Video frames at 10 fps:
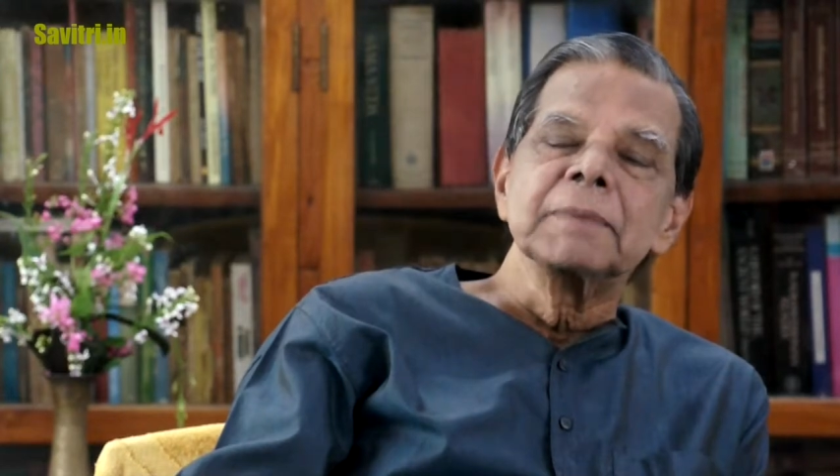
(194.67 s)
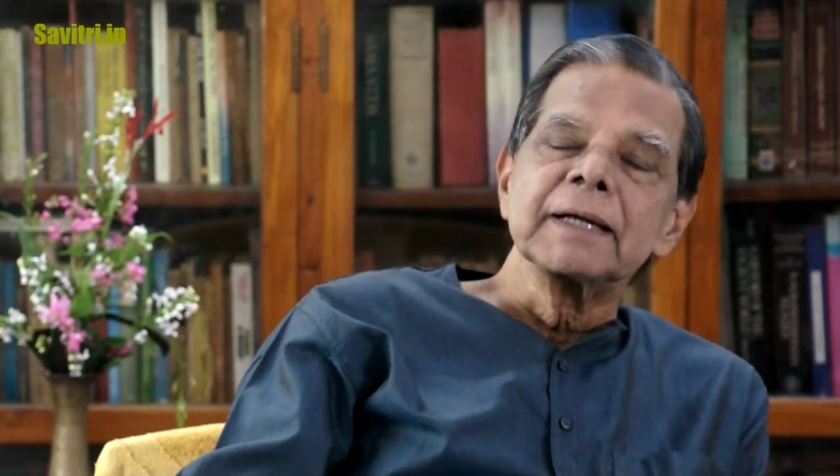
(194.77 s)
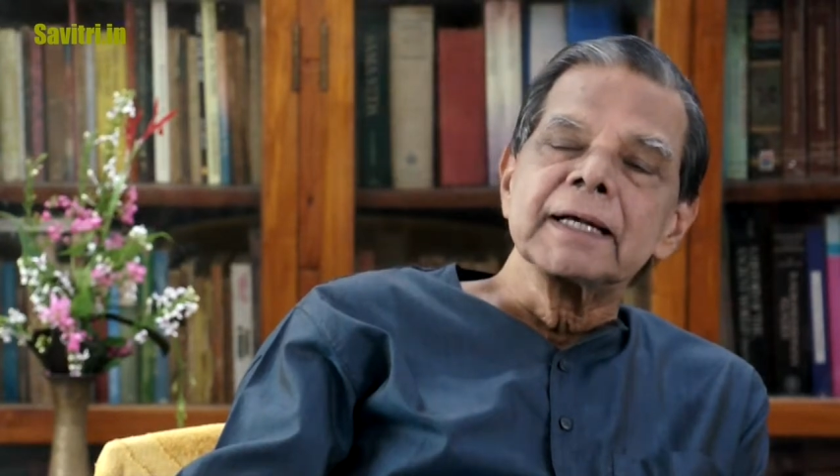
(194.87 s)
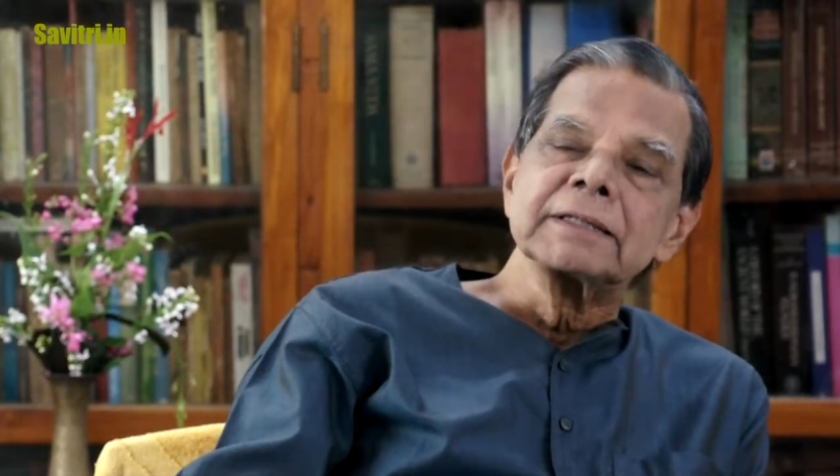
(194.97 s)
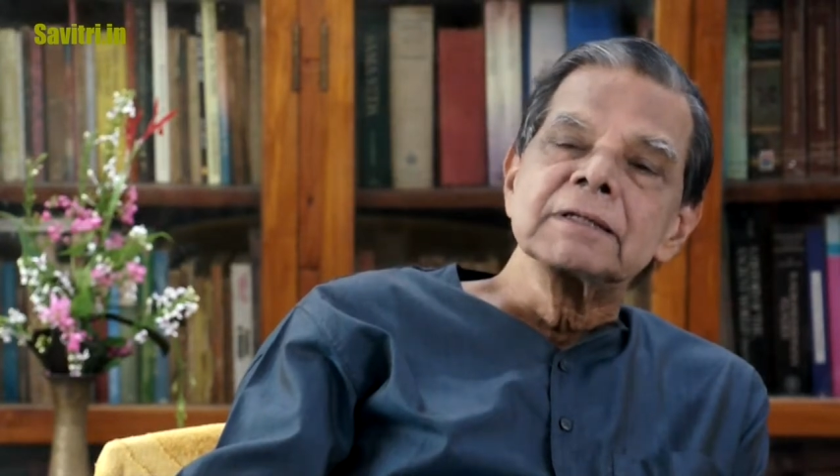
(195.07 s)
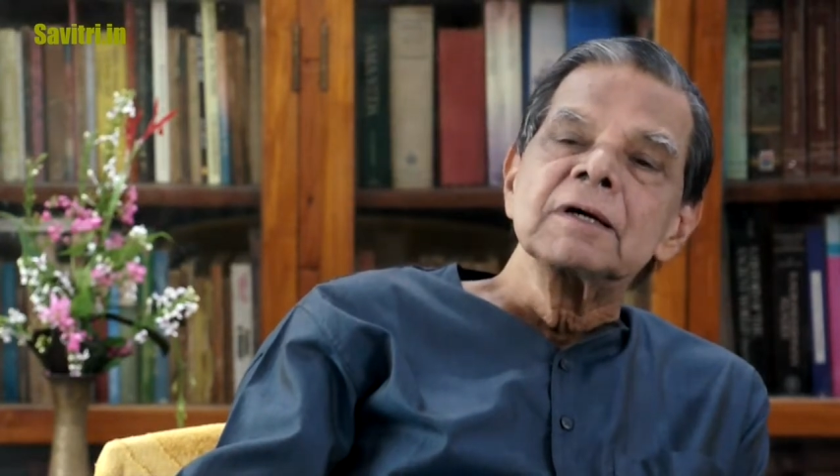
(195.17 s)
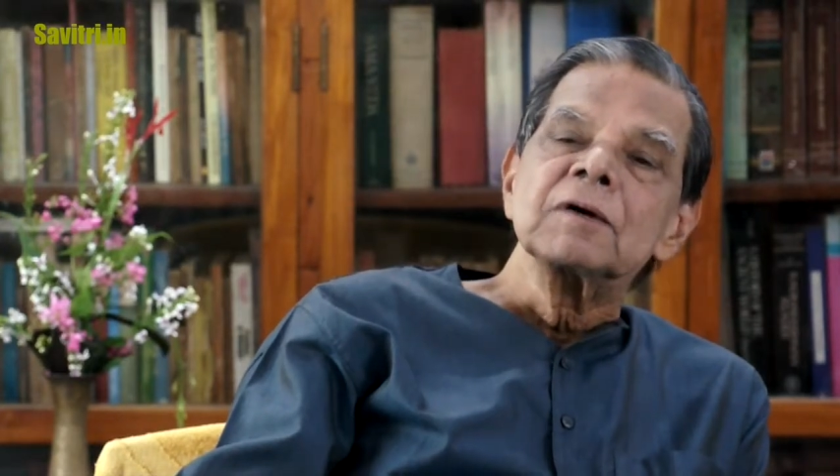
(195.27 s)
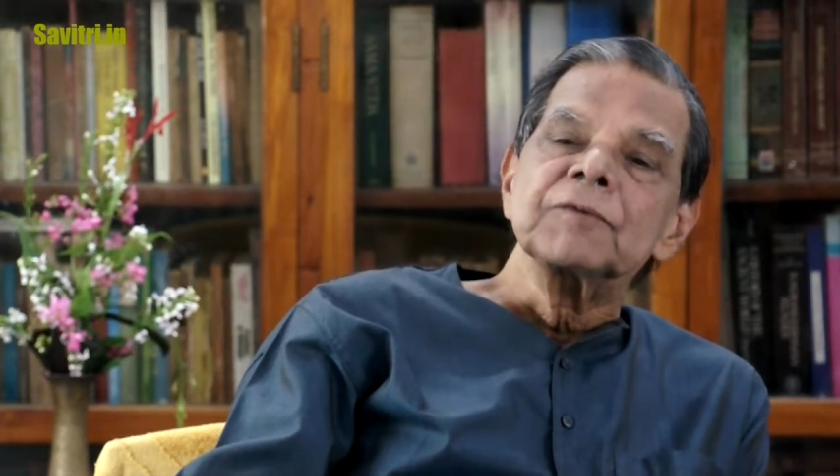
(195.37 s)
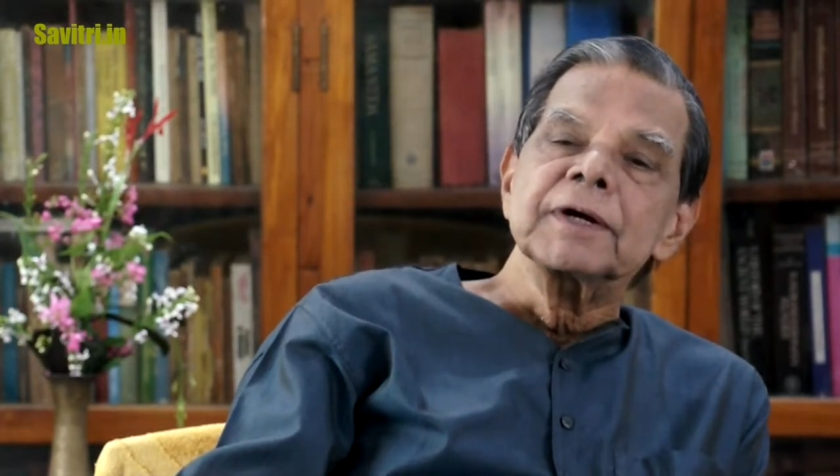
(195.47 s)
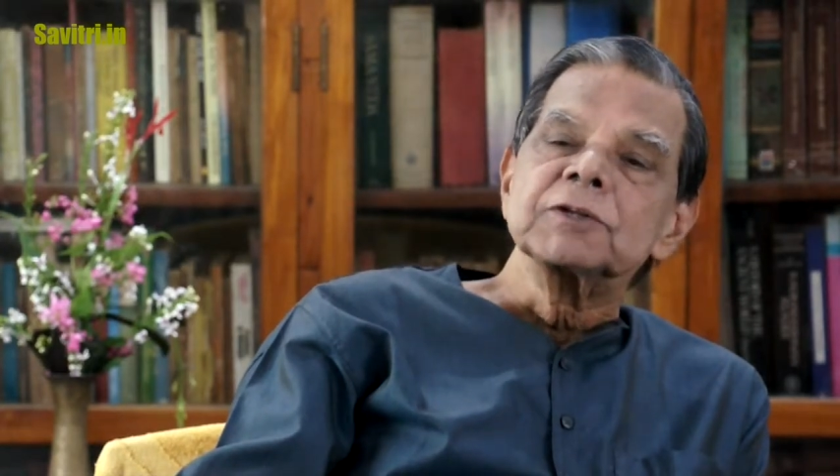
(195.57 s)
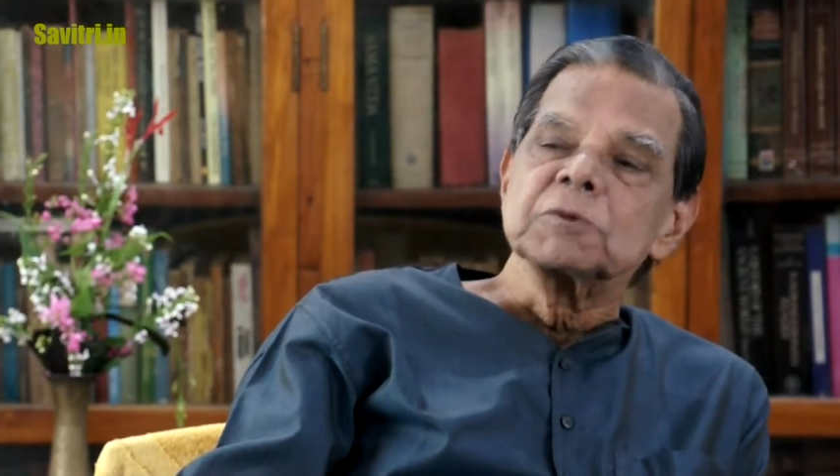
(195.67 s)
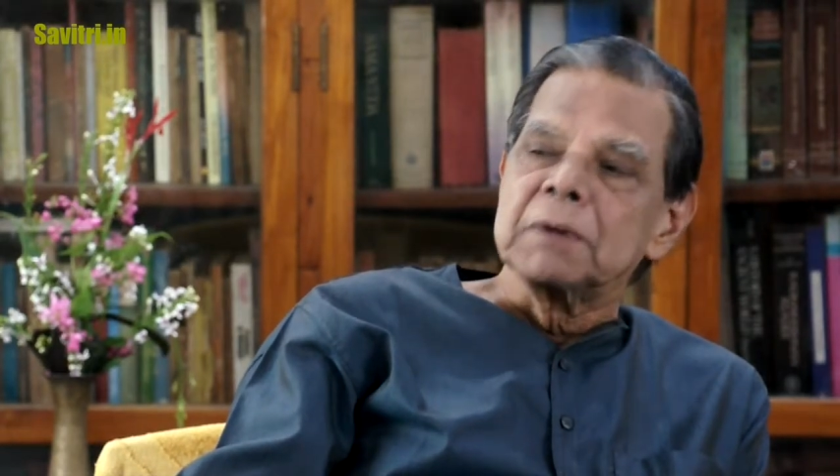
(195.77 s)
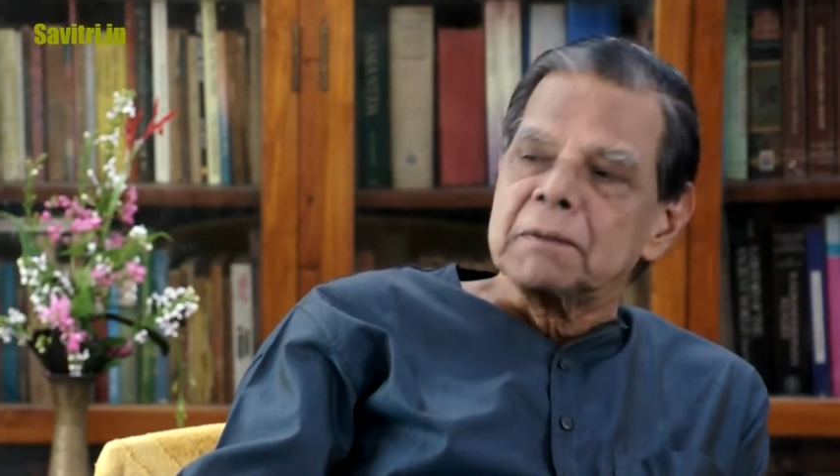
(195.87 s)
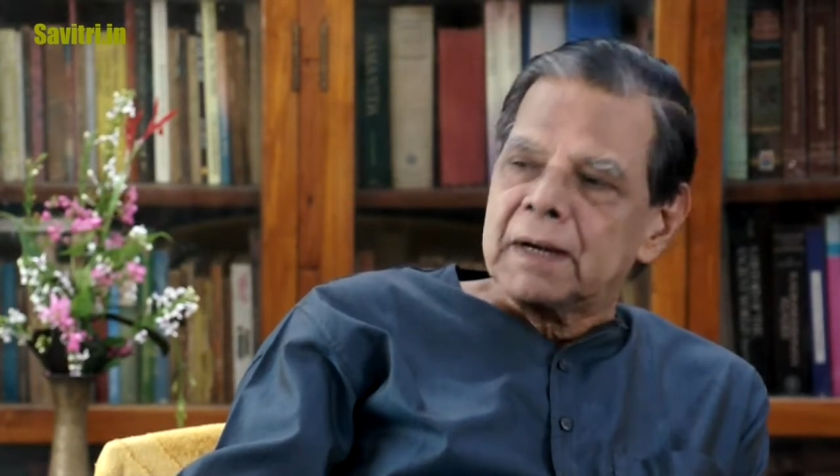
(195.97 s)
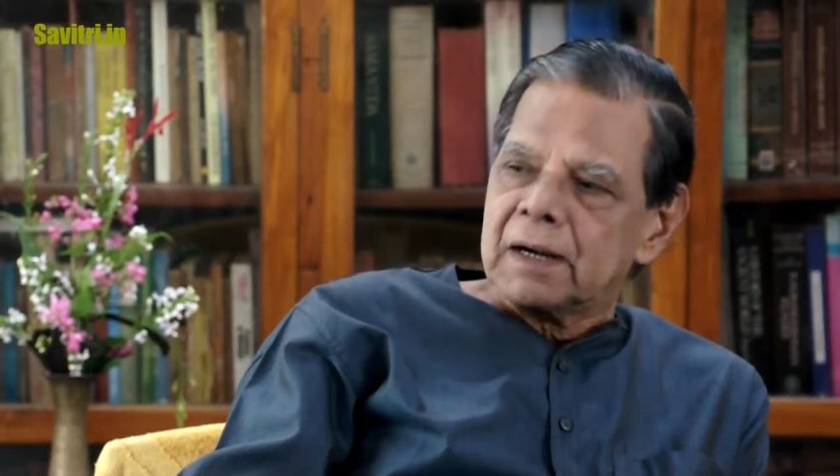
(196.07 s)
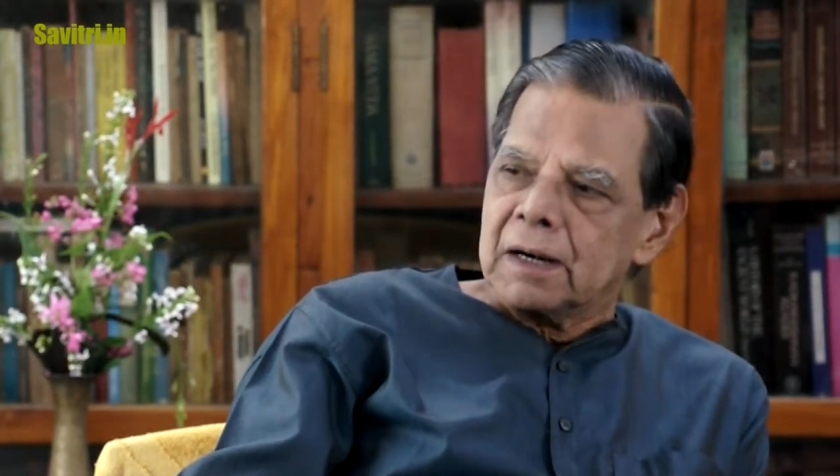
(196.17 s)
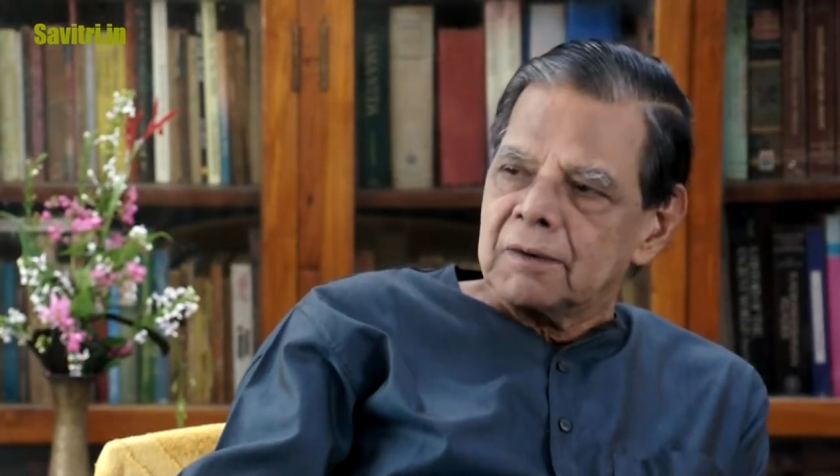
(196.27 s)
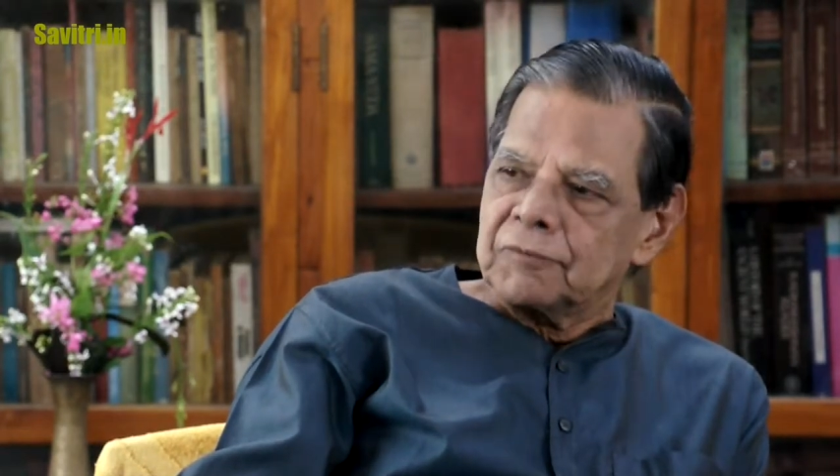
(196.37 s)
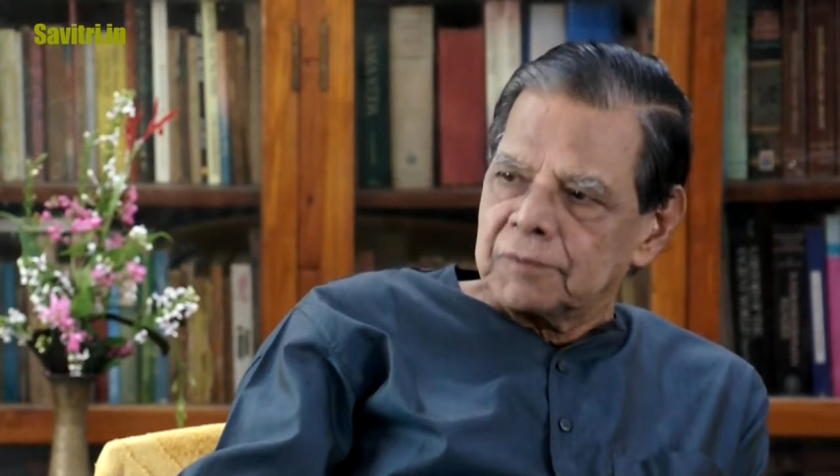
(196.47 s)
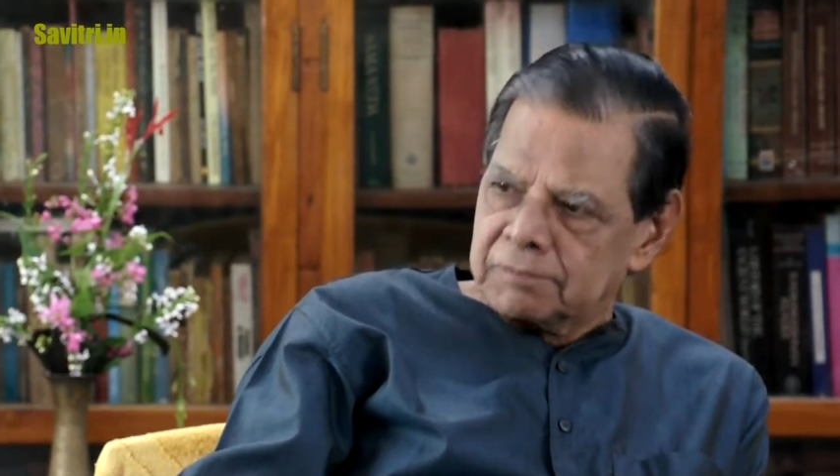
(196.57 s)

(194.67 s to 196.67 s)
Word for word: begins with supramental